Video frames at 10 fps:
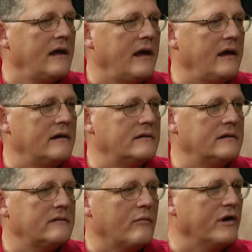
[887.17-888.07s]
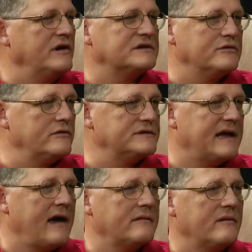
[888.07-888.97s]
and bring your schools
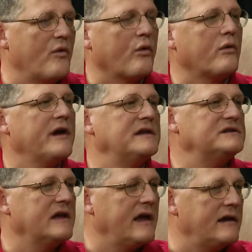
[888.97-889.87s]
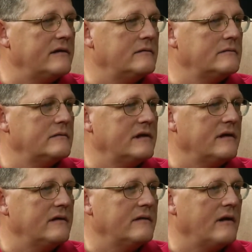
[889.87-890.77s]
out, the more we're educated
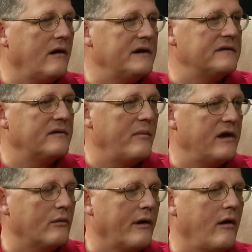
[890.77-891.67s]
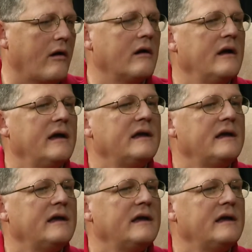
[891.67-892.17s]
on it, the better we are.